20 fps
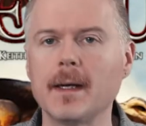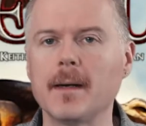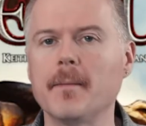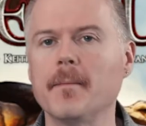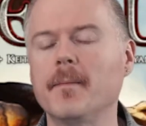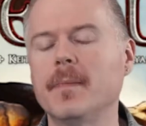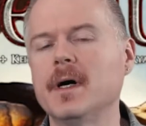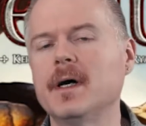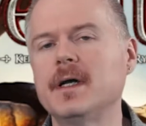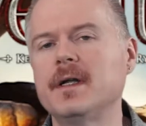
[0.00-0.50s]

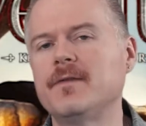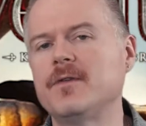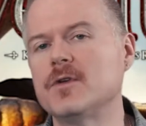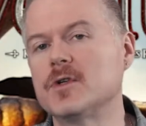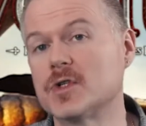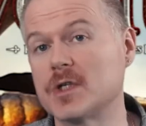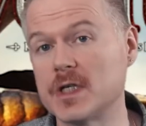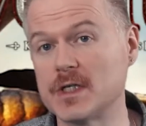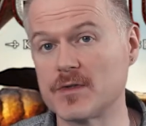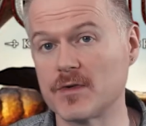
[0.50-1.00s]
But if you
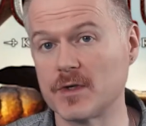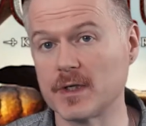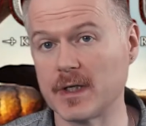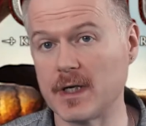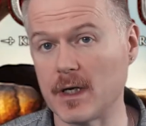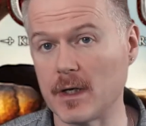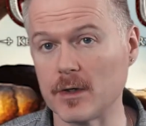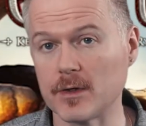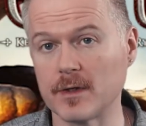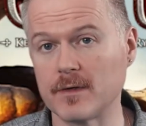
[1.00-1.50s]
transferred a
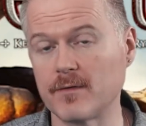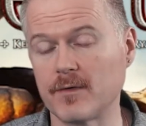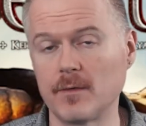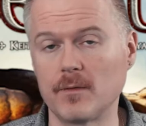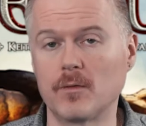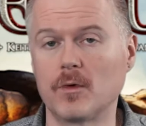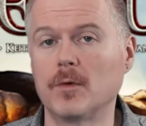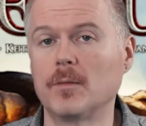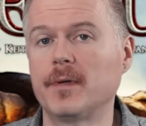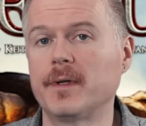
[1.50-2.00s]
character in from
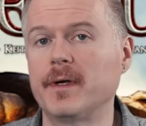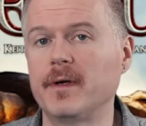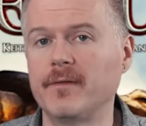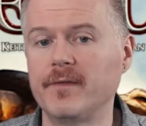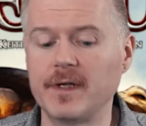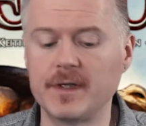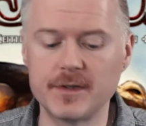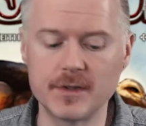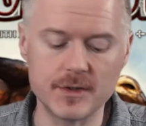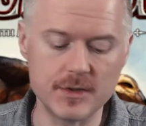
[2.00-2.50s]
Roll Player
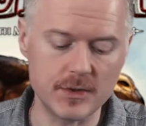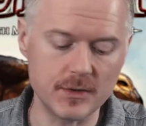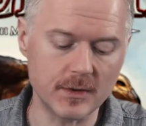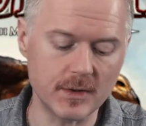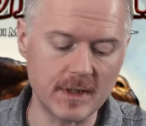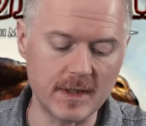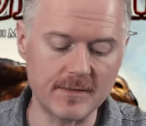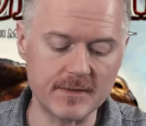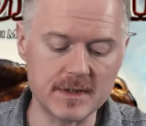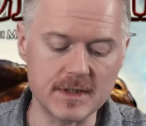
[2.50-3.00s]
Adventures, you
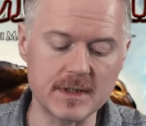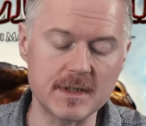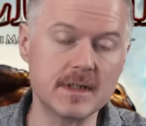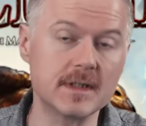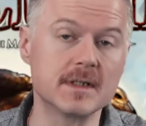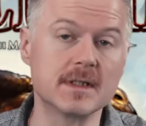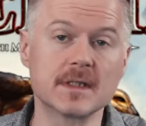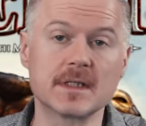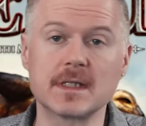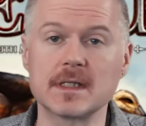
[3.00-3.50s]
could have
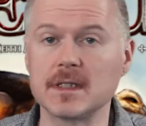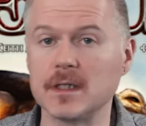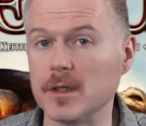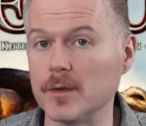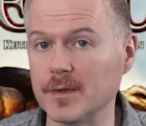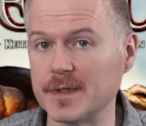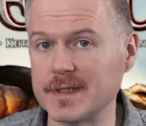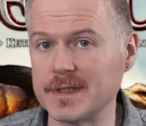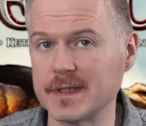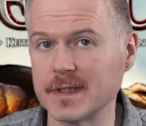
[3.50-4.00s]
statistics as
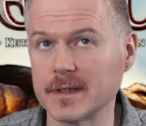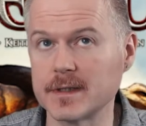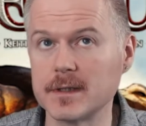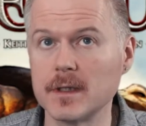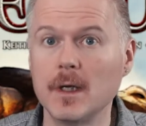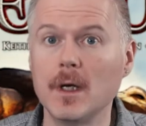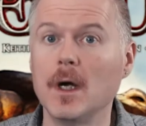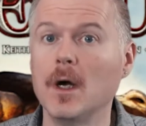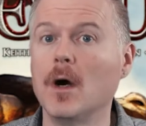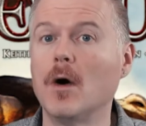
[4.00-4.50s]
low as 6
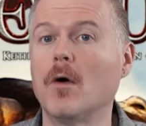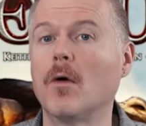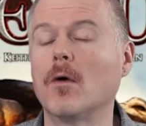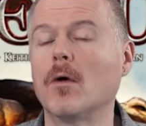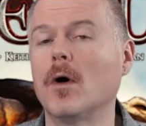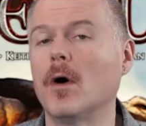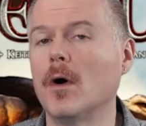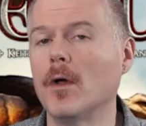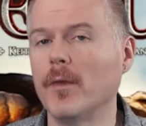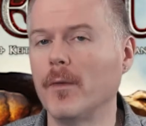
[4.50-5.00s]
or
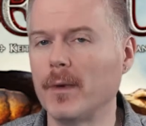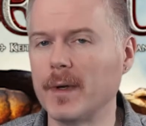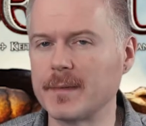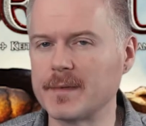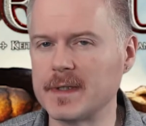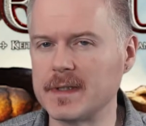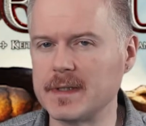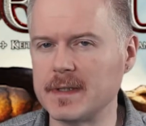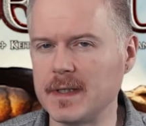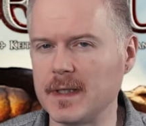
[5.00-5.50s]
all the way up
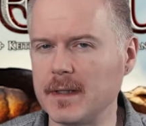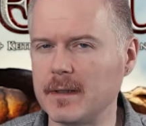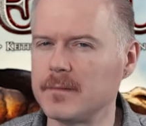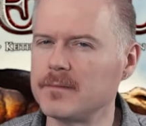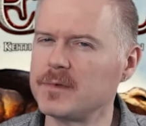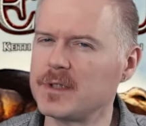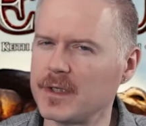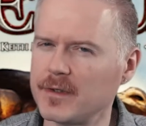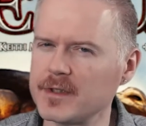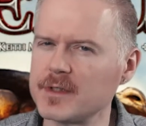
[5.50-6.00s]
to 10.
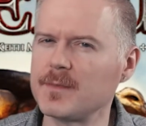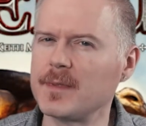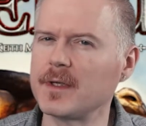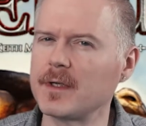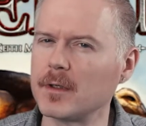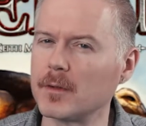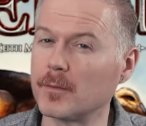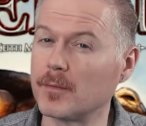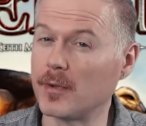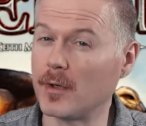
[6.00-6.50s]
Generally speaking,
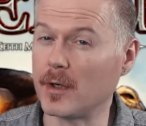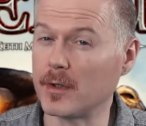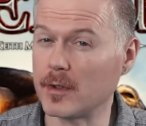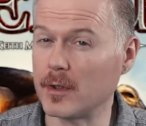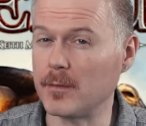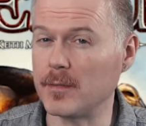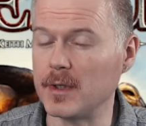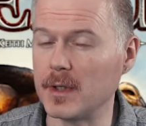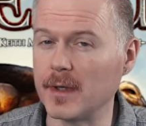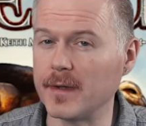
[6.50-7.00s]
you're probably
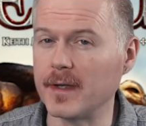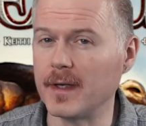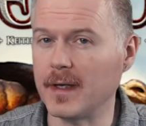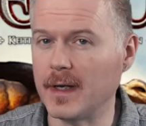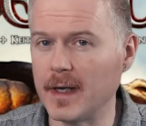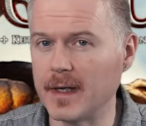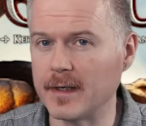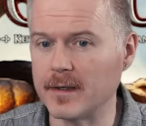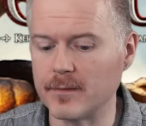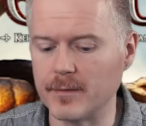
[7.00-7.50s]
going to be on that
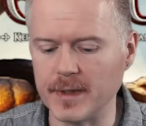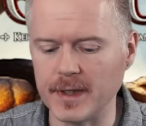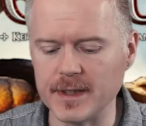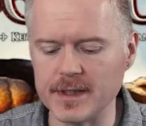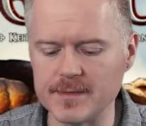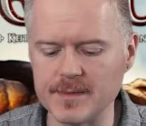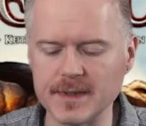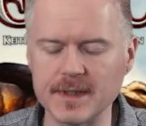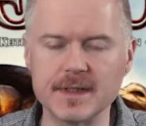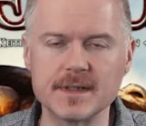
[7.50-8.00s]
higher
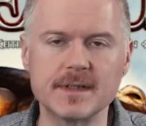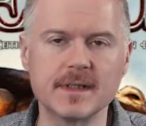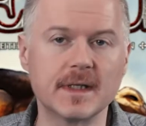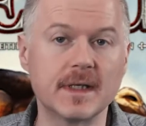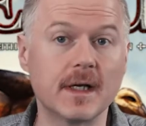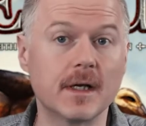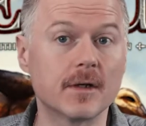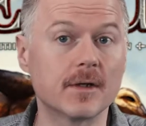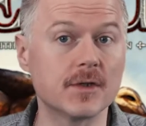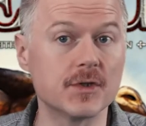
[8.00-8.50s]
range because the
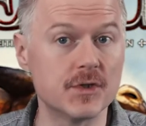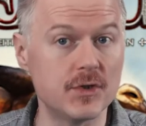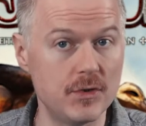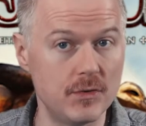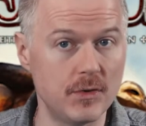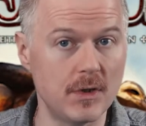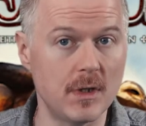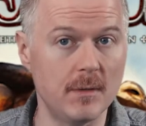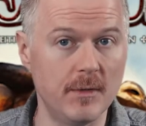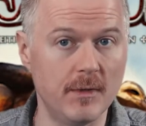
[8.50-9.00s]
characters
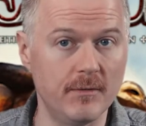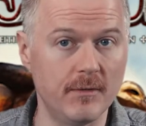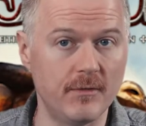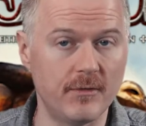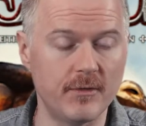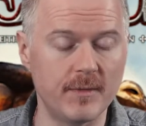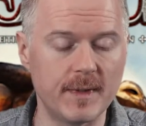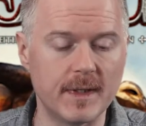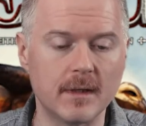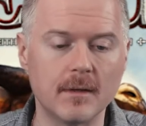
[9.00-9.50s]
do come over
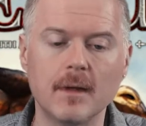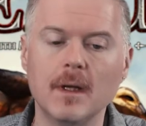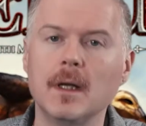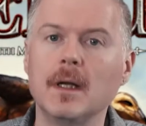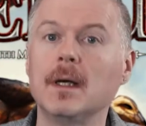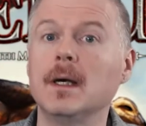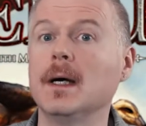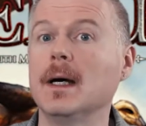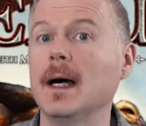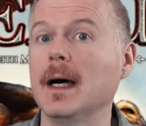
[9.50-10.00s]
from there
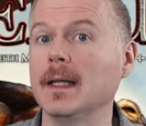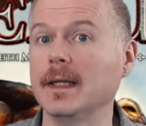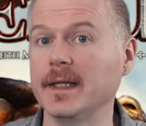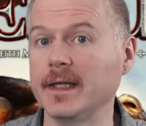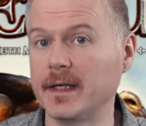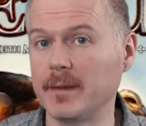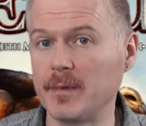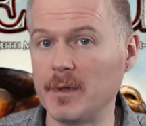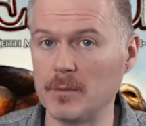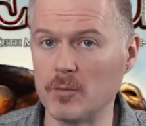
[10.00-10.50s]
a
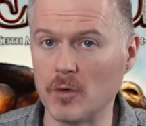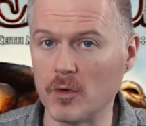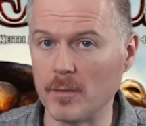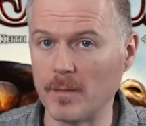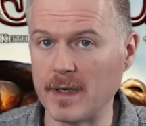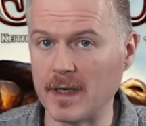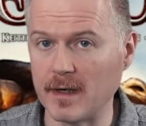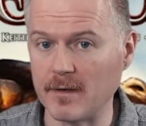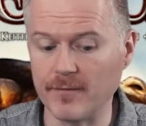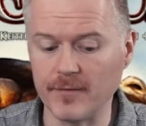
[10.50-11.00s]
little bit more
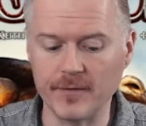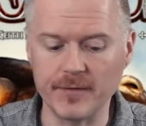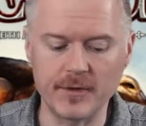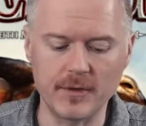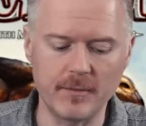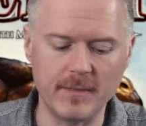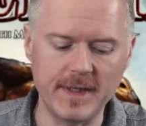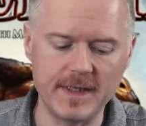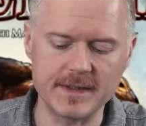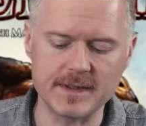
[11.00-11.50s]
powerful than your
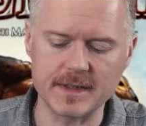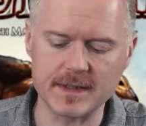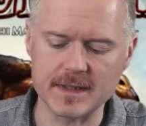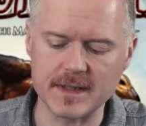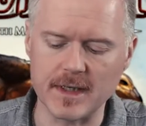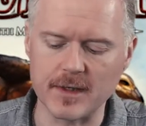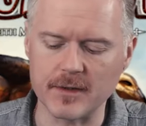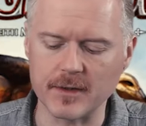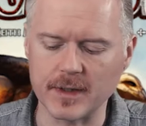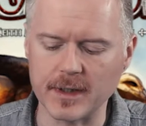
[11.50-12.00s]
basic
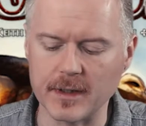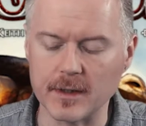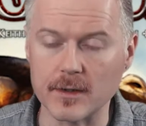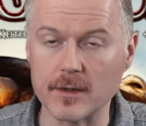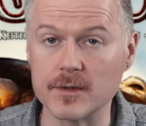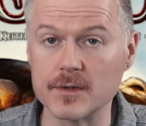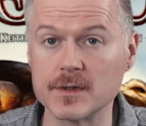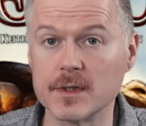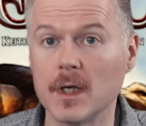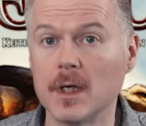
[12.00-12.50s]
standard
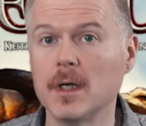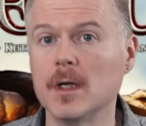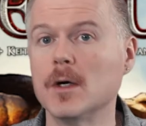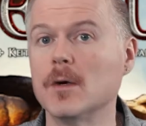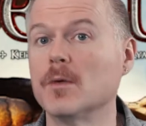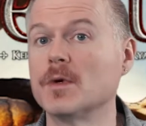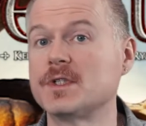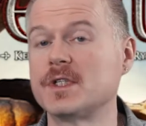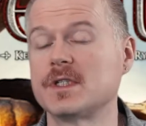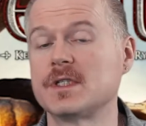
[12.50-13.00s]
characters,
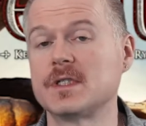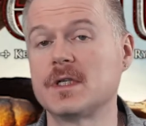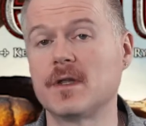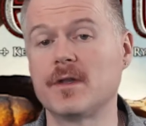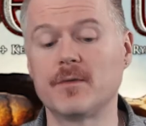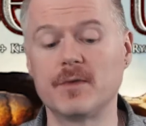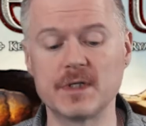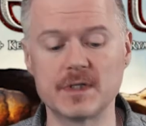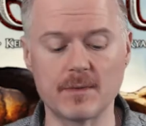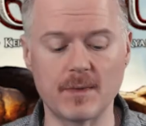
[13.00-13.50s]
which is
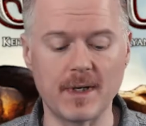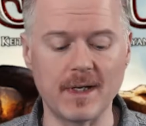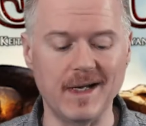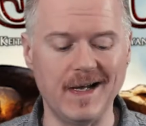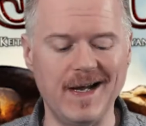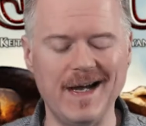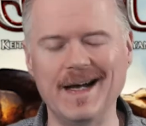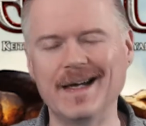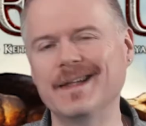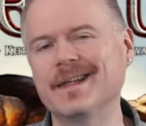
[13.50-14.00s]
another reason why I
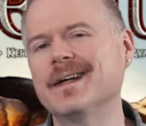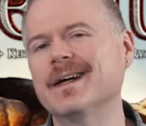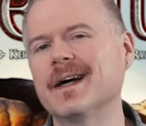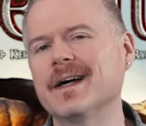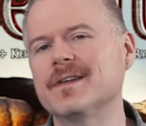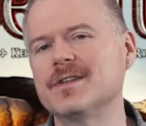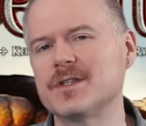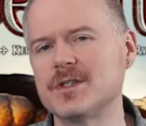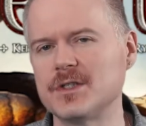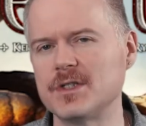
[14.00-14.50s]
highly,
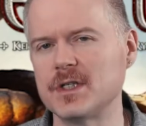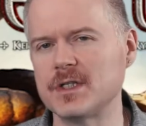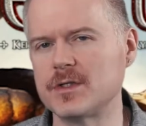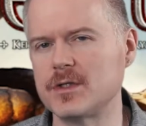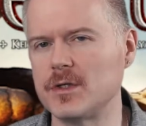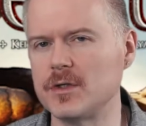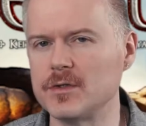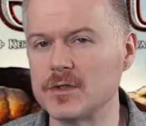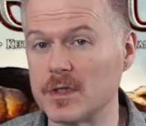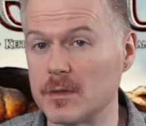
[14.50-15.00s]
highly suggest
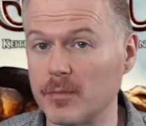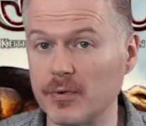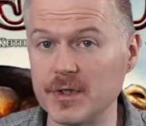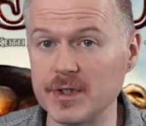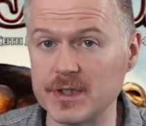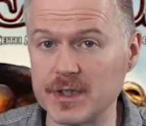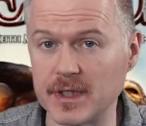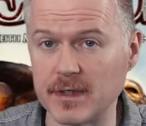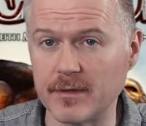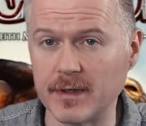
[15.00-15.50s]
you use the
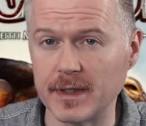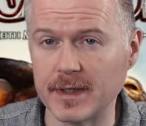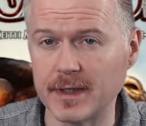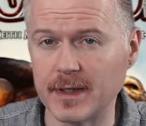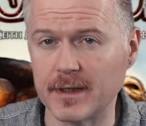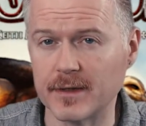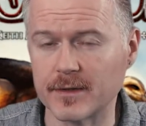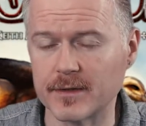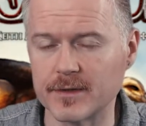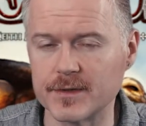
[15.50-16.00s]
pre-generated
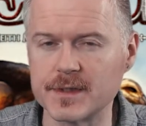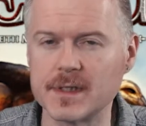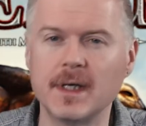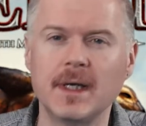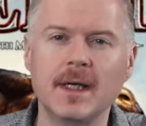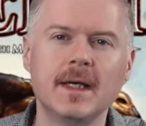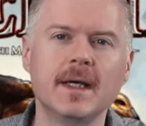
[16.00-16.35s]
characters.